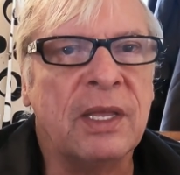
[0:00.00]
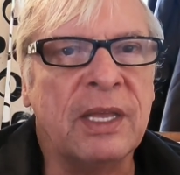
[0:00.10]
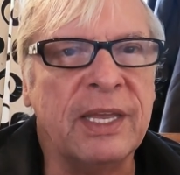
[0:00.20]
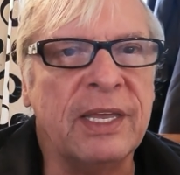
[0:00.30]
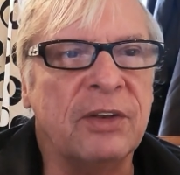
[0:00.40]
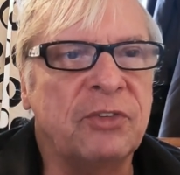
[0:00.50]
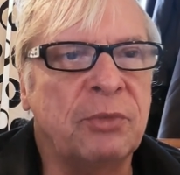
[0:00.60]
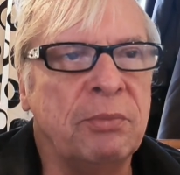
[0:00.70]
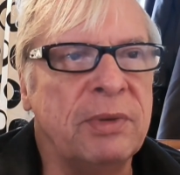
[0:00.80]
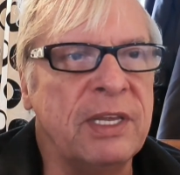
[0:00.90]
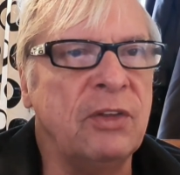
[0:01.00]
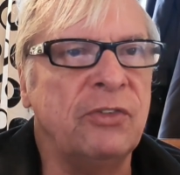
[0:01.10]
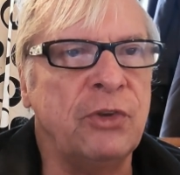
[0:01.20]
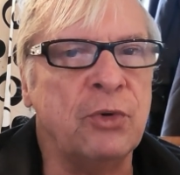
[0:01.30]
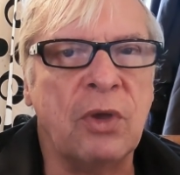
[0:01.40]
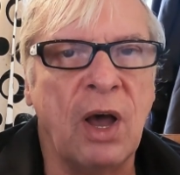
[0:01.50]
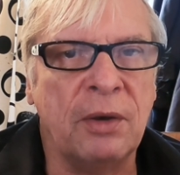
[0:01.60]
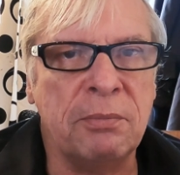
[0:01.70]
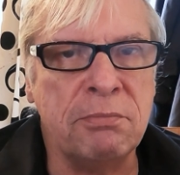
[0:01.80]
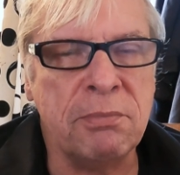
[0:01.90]
it means you
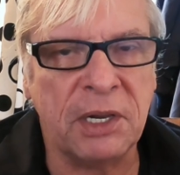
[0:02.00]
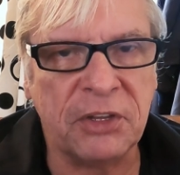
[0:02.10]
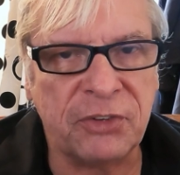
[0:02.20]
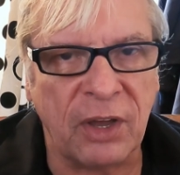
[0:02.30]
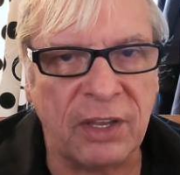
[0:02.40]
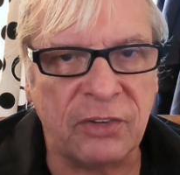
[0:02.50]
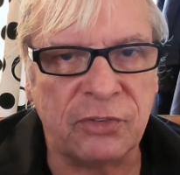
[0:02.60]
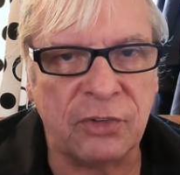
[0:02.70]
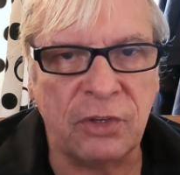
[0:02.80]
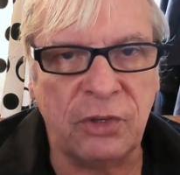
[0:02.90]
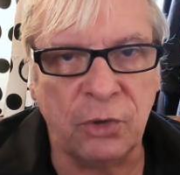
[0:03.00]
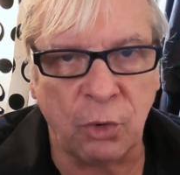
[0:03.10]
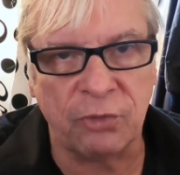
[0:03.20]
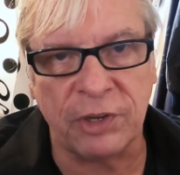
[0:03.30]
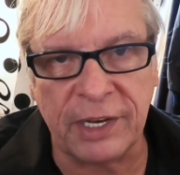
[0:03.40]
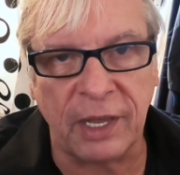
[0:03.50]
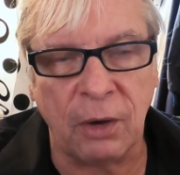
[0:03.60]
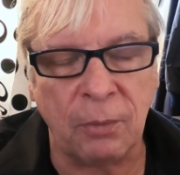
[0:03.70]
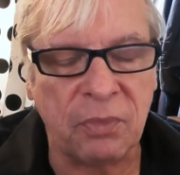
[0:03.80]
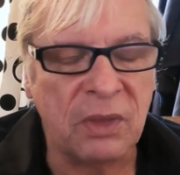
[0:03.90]
can't monetize your
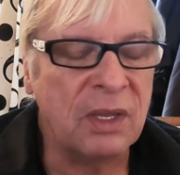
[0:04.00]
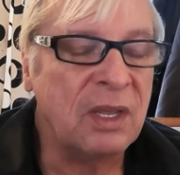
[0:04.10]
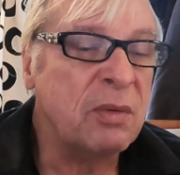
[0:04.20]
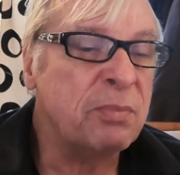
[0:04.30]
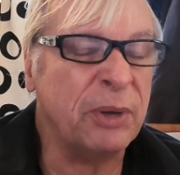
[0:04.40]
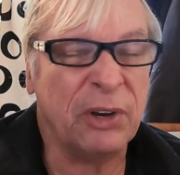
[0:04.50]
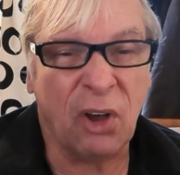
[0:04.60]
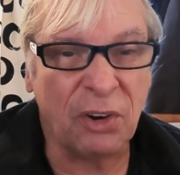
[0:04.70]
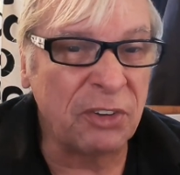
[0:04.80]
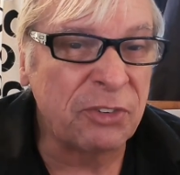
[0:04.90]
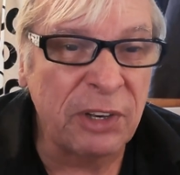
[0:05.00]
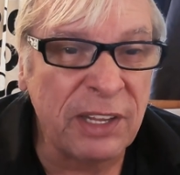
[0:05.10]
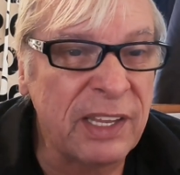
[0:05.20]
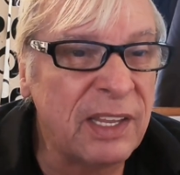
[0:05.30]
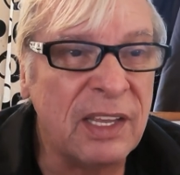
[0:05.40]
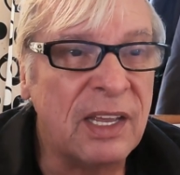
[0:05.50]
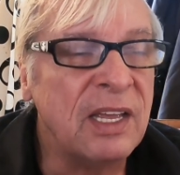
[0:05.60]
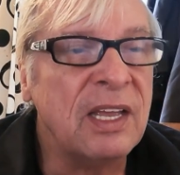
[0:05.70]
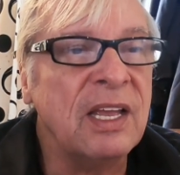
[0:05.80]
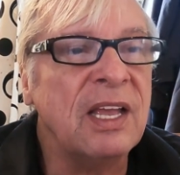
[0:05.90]
video. But honestly,
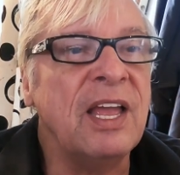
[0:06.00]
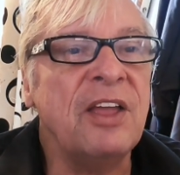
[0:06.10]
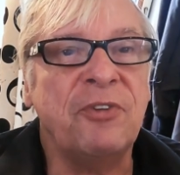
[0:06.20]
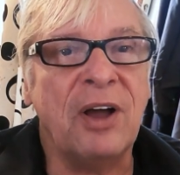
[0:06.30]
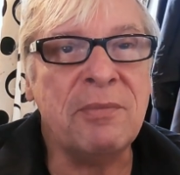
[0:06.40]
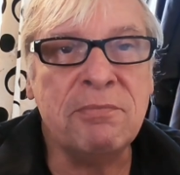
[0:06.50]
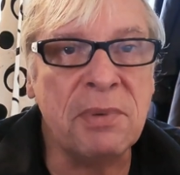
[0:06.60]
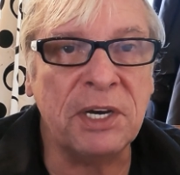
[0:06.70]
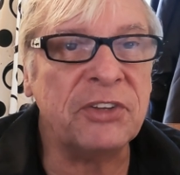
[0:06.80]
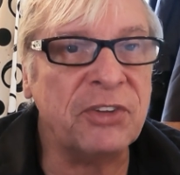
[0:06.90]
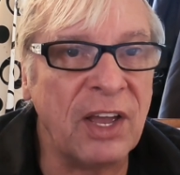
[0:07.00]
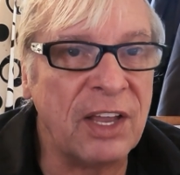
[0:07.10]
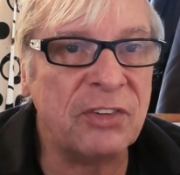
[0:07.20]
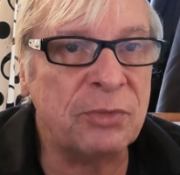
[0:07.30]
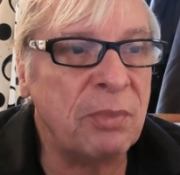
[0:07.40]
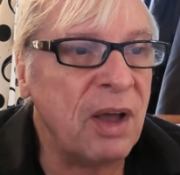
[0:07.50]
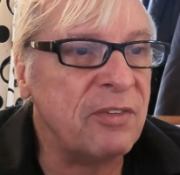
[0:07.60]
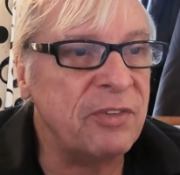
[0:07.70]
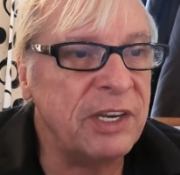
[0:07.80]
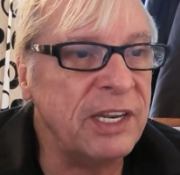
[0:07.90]
if I monetize my
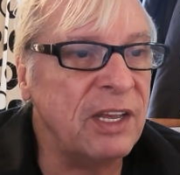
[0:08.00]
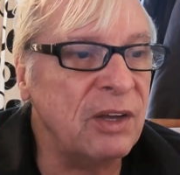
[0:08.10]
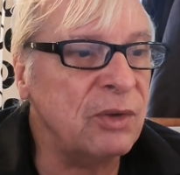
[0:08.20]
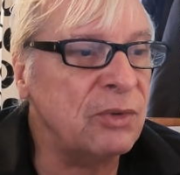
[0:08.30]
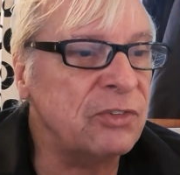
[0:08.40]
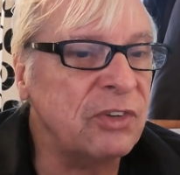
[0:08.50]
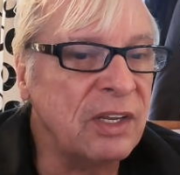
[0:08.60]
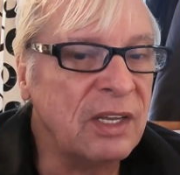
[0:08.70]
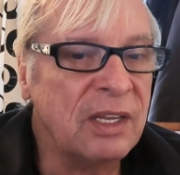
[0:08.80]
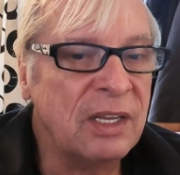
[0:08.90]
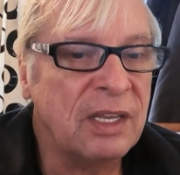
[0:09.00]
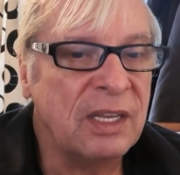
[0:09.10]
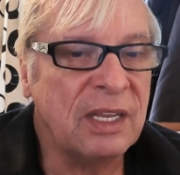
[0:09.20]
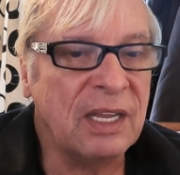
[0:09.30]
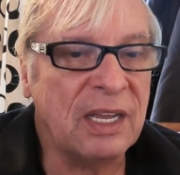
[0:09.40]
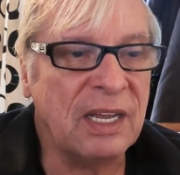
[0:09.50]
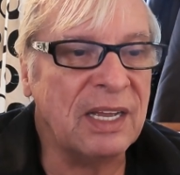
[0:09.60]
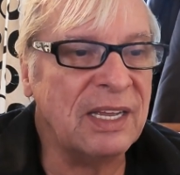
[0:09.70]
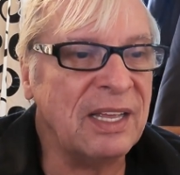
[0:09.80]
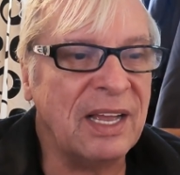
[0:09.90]
videos,
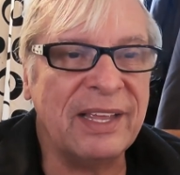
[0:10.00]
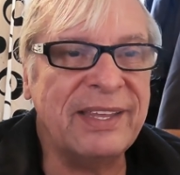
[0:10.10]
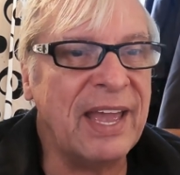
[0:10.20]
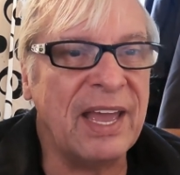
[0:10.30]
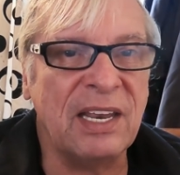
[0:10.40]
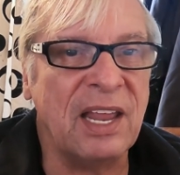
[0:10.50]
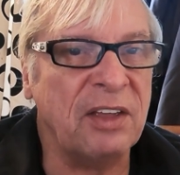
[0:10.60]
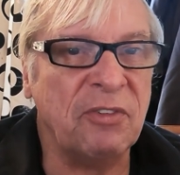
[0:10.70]
I get like